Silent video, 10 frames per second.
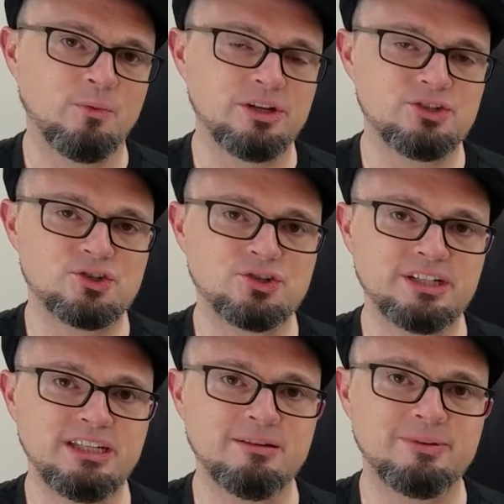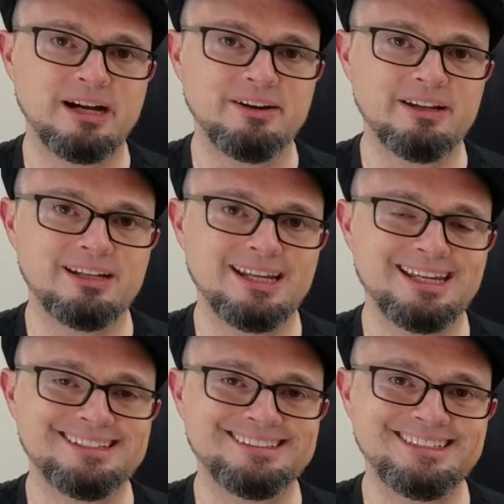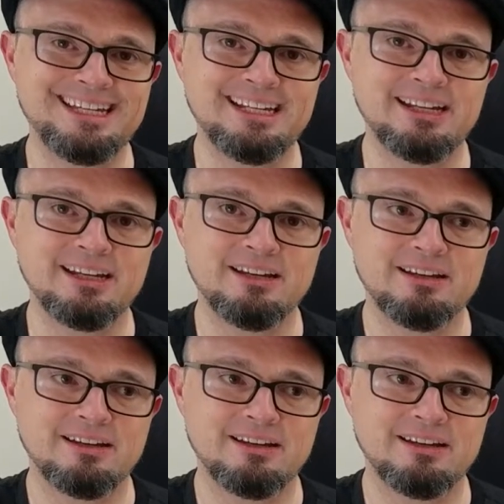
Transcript: what's tricky about it is getting